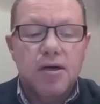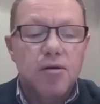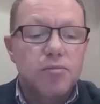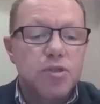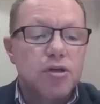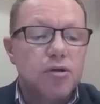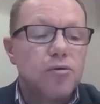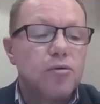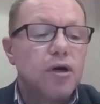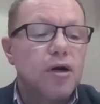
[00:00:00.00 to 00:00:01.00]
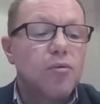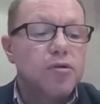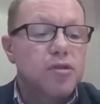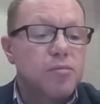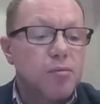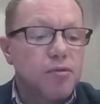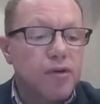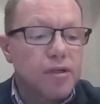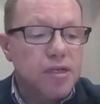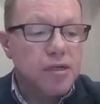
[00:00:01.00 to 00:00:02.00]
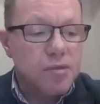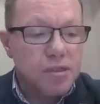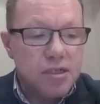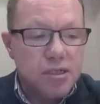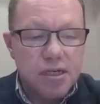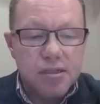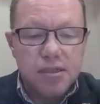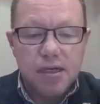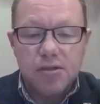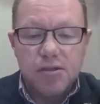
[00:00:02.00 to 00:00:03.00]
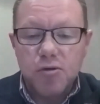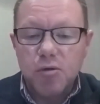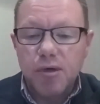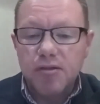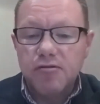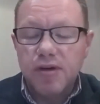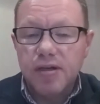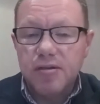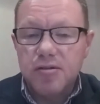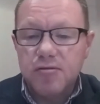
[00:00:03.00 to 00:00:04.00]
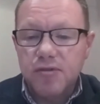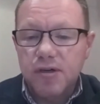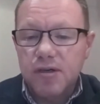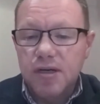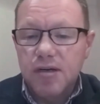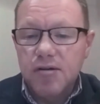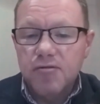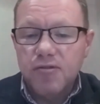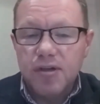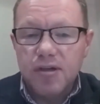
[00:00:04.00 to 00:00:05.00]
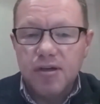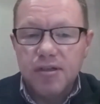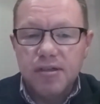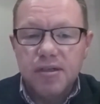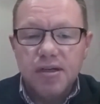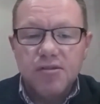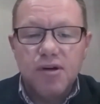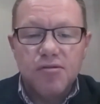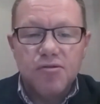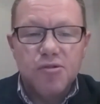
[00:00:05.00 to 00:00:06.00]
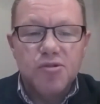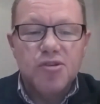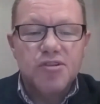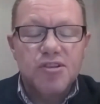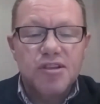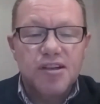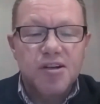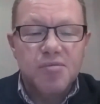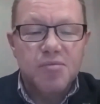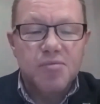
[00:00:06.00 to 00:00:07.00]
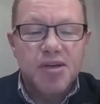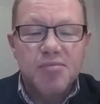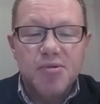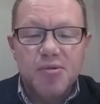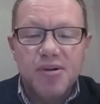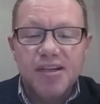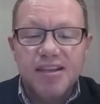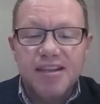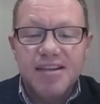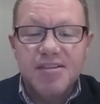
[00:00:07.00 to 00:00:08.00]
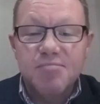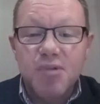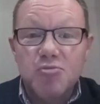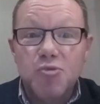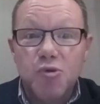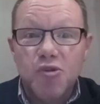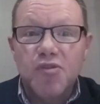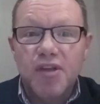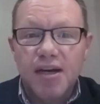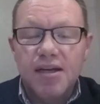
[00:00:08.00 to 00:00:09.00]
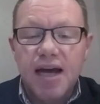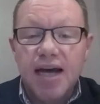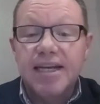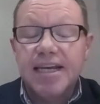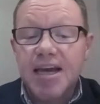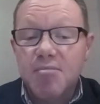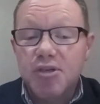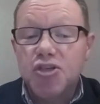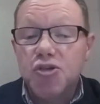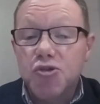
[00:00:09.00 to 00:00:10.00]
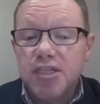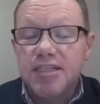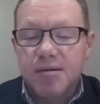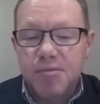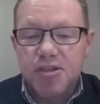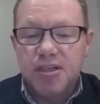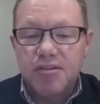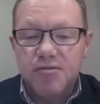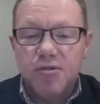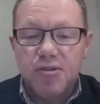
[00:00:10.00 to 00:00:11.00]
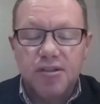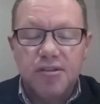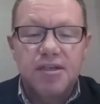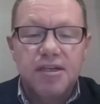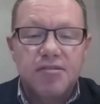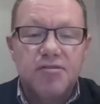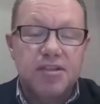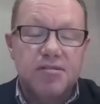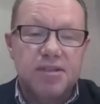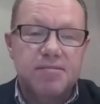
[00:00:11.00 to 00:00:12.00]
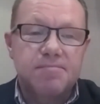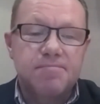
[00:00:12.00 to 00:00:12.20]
So whilst it might be very tempting to sit here today and talk about the failures of frontline ground roots people, it's much more than that, and it can be hugely damaging if not done effectively.